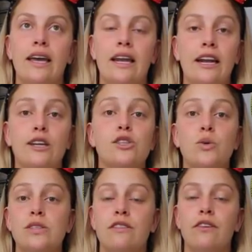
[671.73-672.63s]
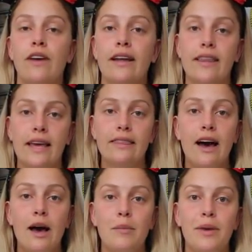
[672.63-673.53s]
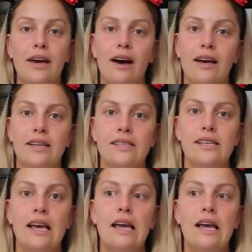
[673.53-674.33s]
in an exclusive event like that, because